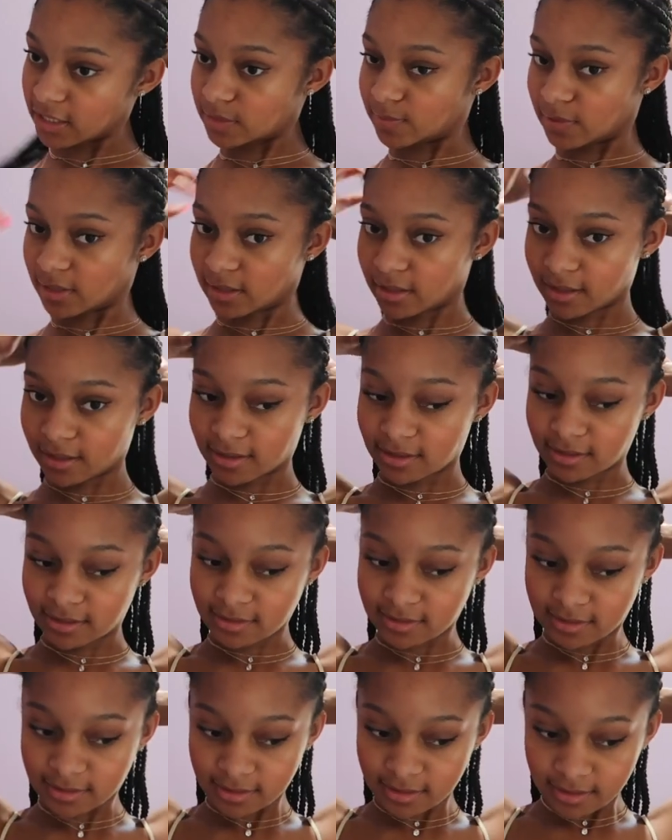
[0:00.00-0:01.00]

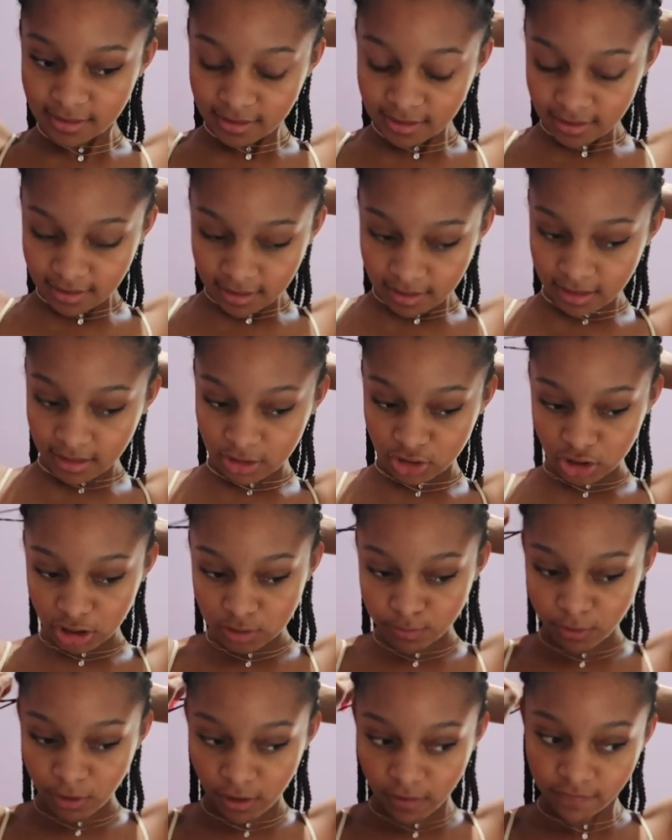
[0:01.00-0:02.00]
because it's
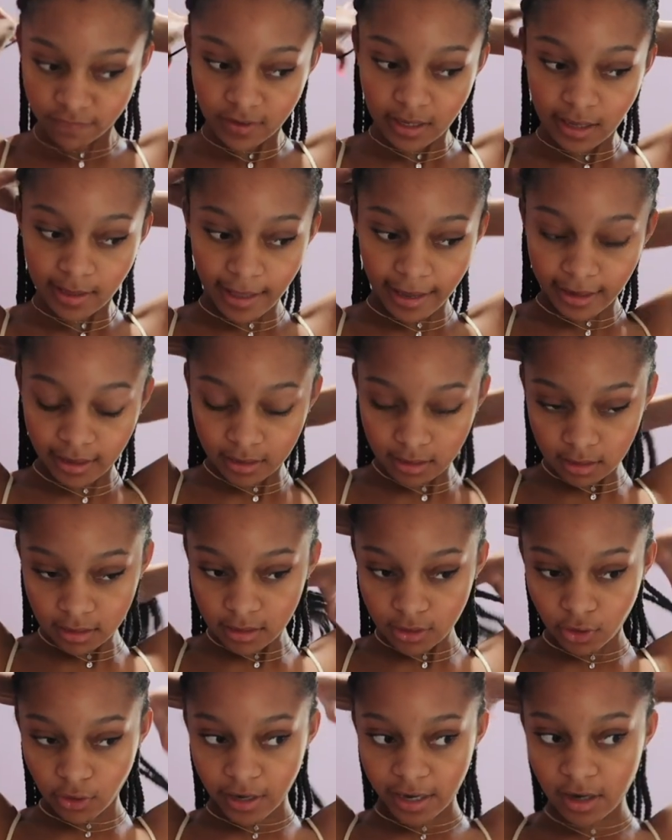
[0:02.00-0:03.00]
just perfect. Like
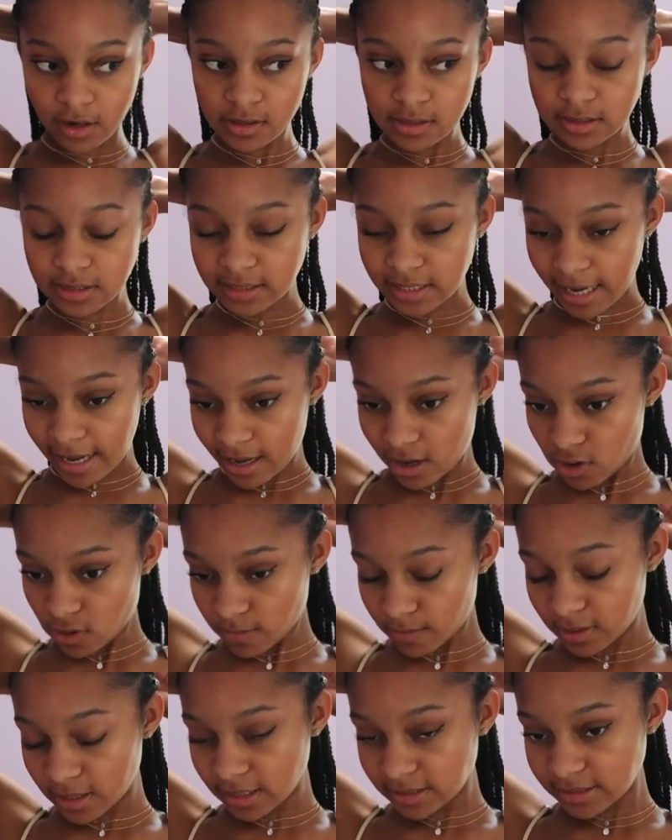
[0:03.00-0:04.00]
your hair is
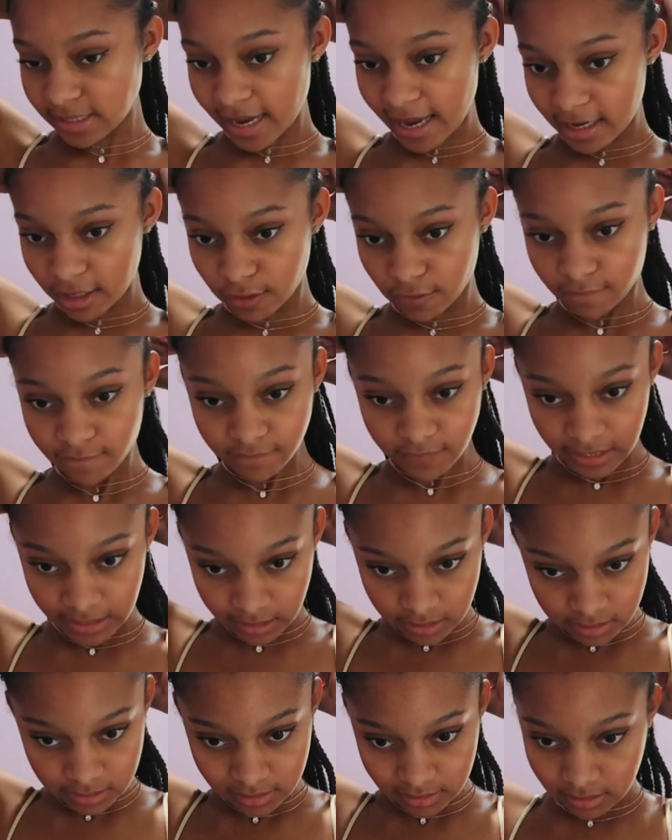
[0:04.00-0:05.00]
down, but it's out of your
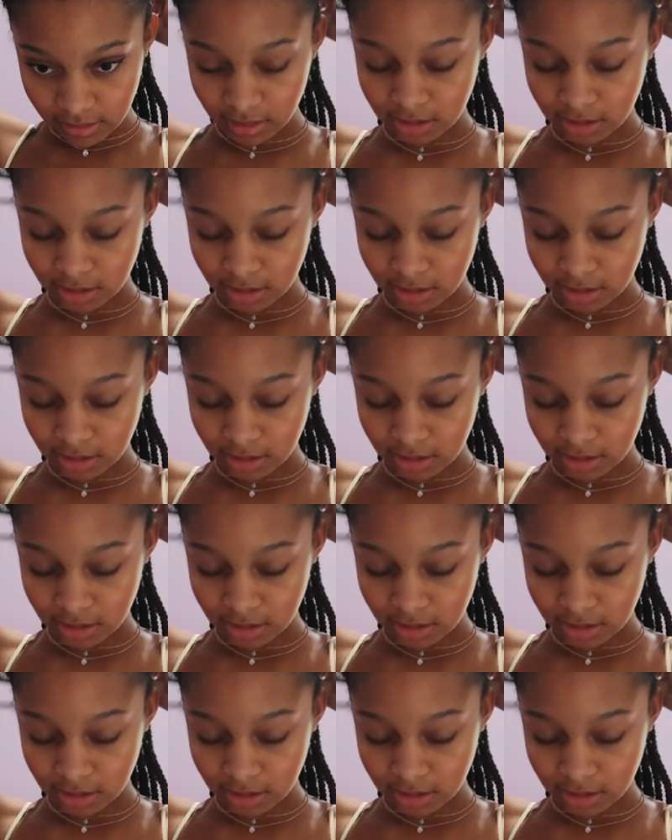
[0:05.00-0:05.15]
face.